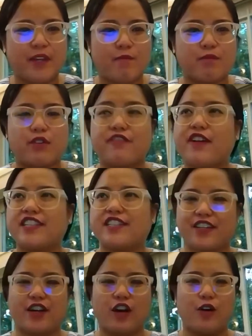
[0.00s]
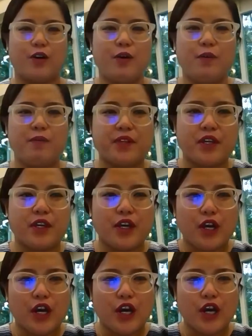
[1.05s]
Professor Koh,
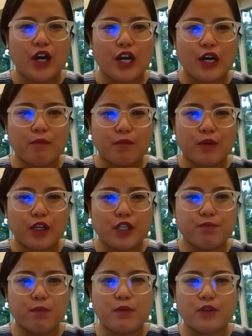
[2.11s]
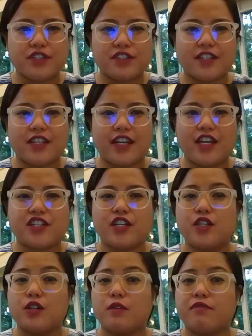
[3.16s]
you proposed that the
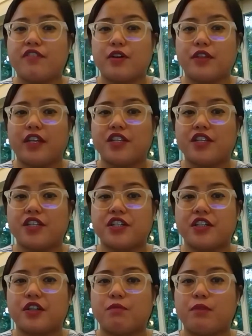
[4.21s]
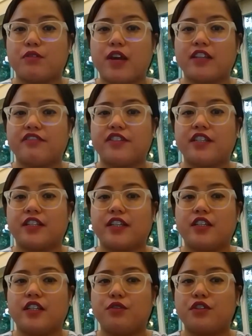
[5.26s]
Asia-Europe Foundation could be relevant
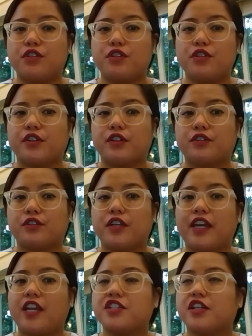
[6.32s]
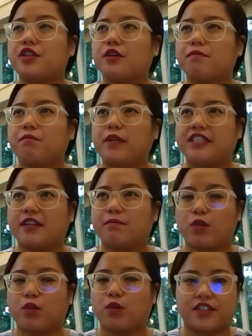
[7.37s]
and useful to the Asia-Europe meeting
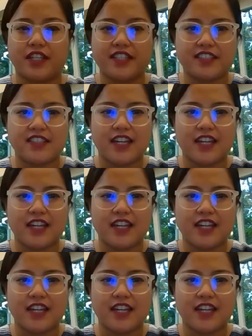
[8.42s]
process